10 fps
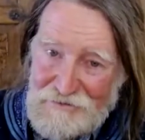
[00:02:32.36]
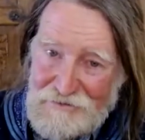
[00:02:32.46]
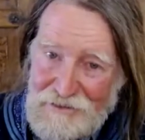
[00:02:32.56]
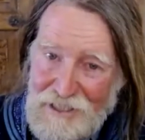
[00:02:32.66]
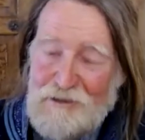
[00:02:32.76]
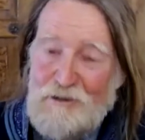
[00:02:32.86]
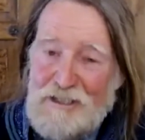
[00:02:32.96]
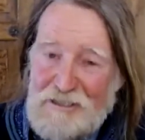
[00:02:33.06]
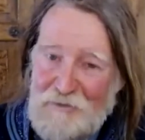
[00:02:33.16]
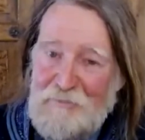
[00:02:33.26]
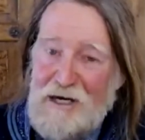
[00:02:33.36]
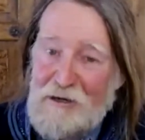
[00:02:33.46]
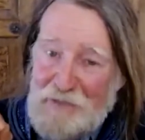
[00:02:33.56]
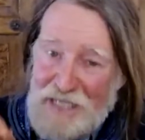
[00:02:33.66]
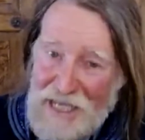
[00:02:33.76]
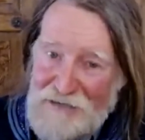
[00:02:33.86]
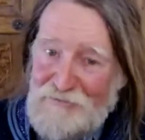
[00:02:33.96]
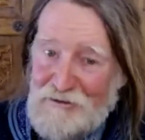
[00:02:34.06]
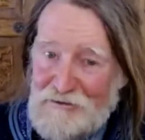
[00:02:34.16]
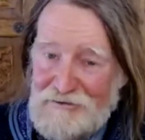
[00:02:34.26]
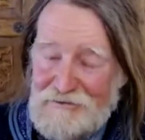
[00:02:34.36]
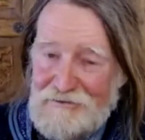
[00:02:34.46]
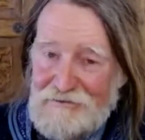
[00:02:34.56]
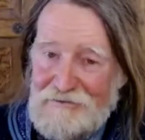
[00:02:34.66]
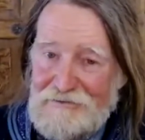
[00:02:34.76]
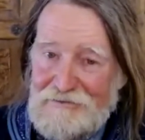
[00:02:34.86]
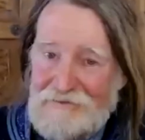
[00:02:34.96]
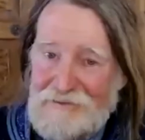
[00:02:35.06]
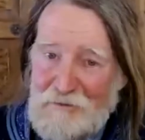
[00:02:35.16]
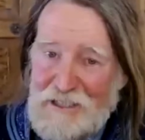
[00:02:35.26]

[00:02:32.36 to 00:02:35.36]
And you could tell by our behavior that we knew it.